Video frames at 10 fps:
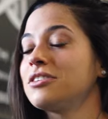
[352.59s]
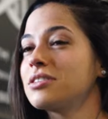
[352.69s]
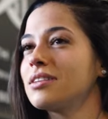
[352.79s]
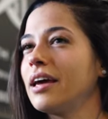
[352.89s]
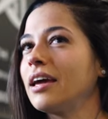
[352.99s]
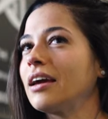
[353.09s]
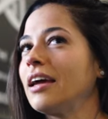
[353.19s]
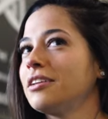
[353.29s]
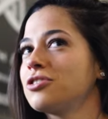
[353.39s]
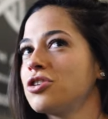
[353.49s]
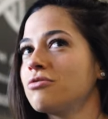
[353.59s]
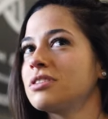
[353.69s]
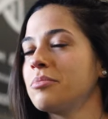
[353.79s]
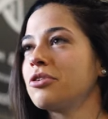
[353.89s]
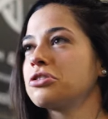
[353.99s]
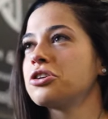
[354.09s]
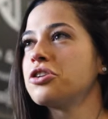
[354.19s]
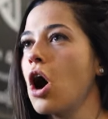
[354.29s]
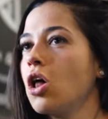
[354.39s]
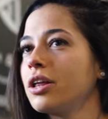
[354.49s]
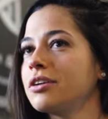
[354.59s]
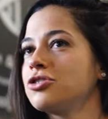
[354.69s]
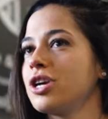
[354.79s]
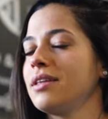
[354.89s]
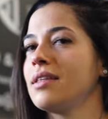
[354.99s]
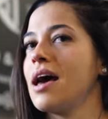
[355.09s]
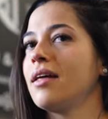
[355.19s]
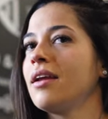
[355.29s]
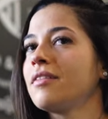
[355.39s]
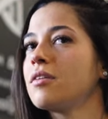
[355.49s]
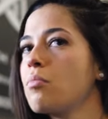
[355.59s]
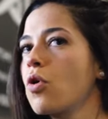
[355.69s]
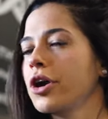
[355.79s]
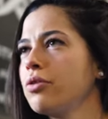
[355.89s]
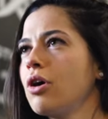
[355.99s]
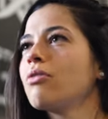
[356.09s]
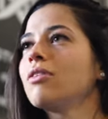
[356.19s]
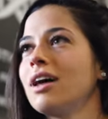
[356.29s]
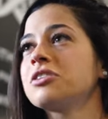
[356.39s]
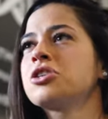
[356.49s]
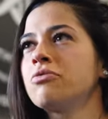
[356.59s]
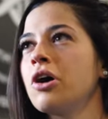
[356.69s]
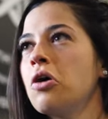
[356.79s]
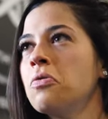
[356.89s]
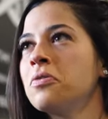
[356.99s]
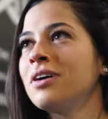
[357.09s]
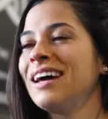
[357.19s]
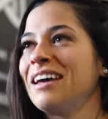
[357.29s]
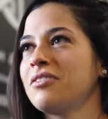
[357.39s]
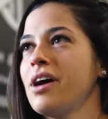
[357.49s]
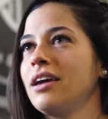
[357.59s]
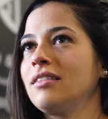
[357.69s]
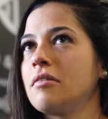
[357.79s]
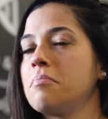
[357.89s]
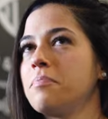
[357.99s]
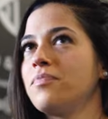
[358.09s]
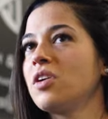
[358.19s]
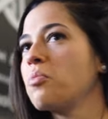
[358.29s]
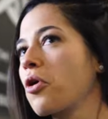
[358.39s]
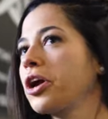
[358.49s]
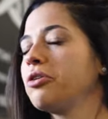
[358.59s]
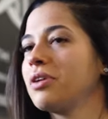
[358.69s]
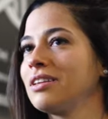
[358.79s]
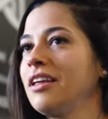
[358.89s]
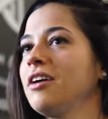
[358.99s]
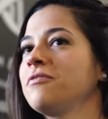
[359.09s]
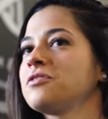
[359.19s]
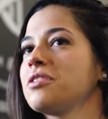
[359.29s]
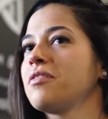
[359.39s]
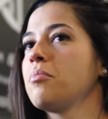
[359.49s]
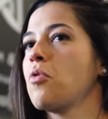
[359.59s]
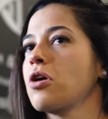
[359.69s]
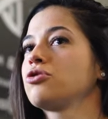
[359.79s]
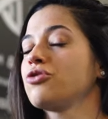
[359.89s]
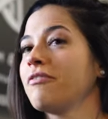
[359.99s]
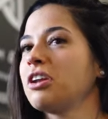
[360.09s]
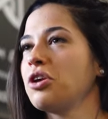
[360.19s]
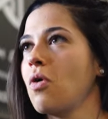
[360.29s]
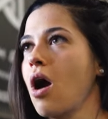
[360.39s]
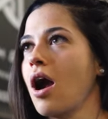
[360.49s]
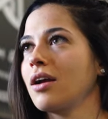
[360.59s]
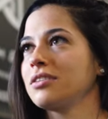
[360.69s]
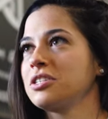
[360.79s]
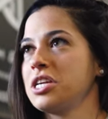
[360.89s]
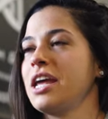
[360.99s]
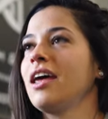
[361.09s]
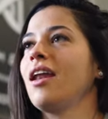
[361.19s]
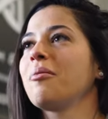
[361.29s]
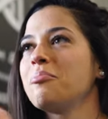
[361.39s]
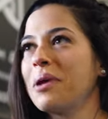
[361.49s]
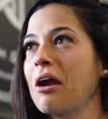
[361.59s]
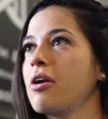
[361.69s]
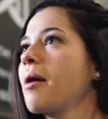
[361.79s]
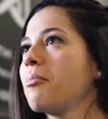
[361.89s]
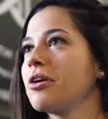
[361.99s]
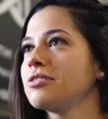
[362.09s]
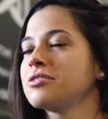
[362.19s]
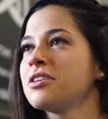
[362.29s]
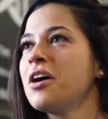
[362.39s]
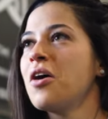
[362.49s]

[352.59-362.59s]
It's like it's so similar to knowledge in that the more you know, the less you know. Like the, the more you can lift, the more driven you are to hit bigger numbers.